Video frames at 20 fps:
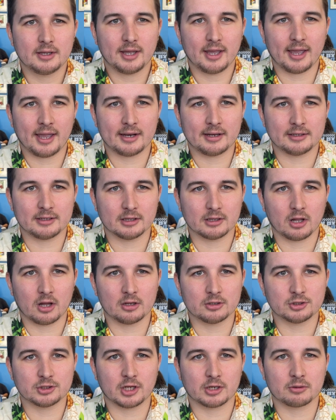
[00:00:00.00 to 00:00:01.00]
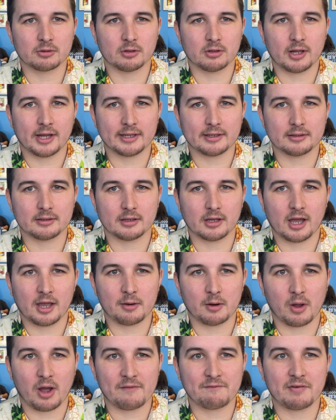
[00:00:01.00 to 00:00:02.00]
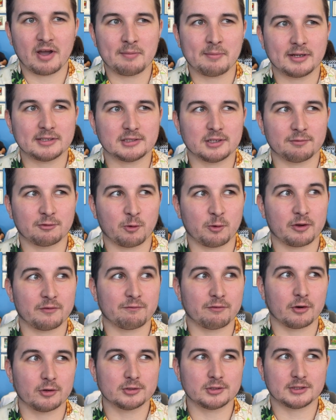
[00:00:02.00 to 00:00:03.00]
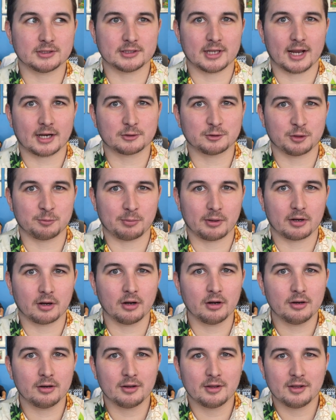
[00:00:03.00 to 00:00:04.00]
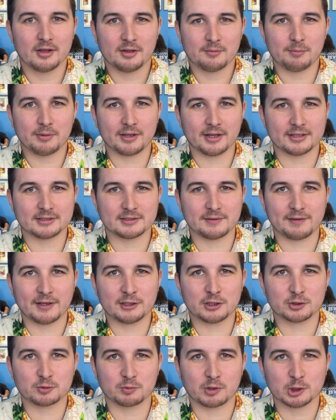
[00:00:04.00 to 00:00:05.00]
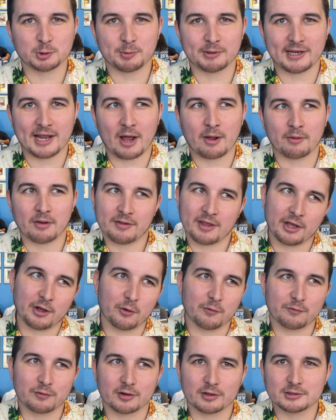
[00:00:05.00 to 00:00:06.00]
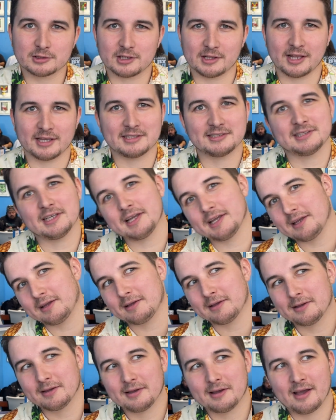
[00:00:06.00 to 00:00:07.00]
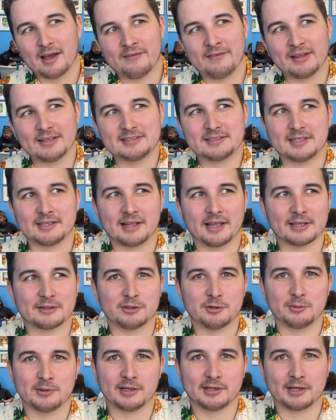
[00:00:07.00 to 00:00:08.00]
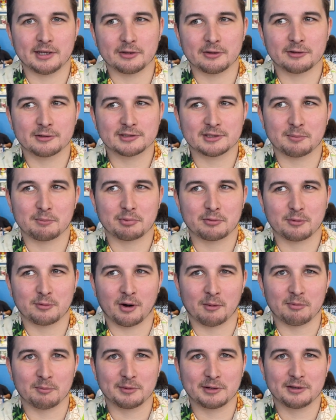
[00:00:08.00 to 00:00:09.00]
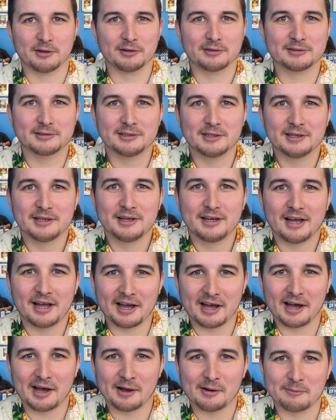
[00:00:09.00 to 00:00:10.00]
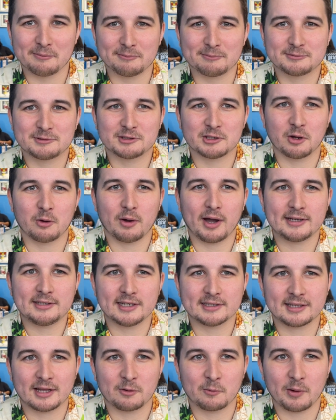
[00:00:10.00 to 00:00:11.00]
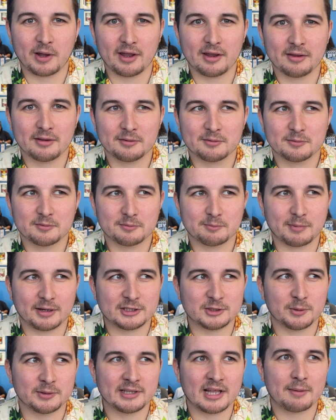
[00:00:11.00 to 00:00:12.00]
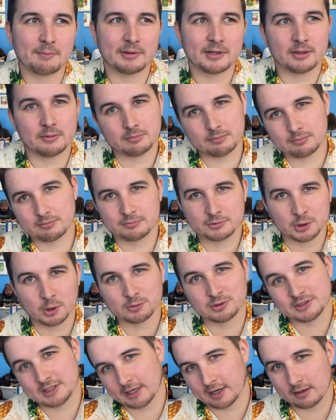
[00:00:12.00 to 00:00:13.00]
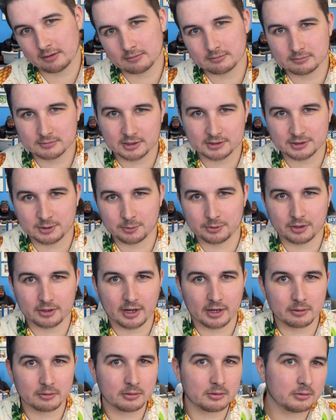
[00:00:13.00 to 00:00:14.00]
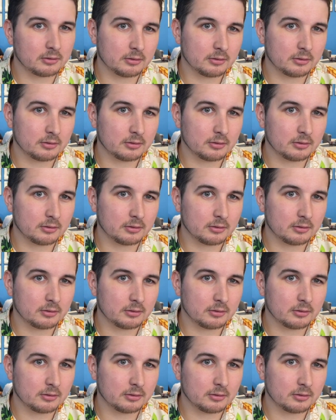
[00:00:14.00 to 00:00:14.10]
and law in general, I find myself going first is actually better, because if they just rush me down and they go first, and they see like 2 kid killers, I'm probably cooked. So I take that away by doing that. But he chose second because he won the die roll.